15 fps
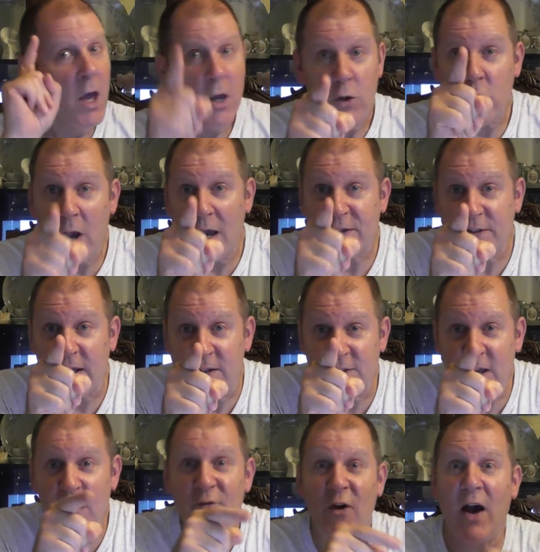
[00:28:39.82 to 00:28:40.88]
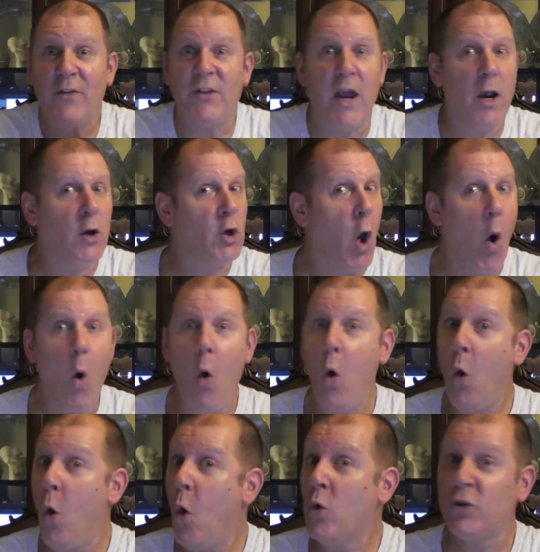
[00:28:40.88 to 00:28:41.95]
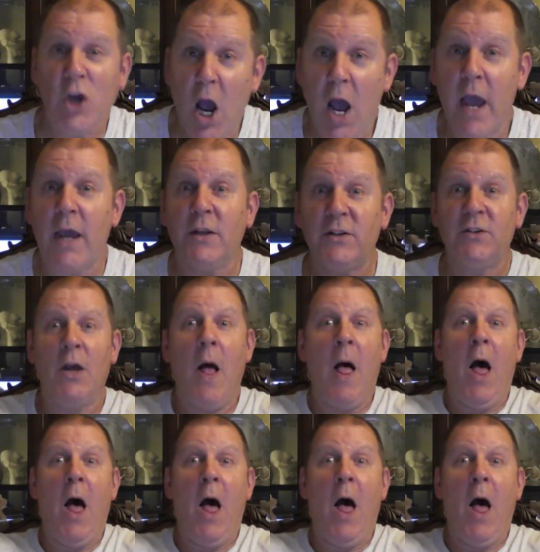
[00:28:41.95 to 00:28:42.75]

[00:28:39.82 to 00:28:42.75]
You guys stay safe out there and go Giants!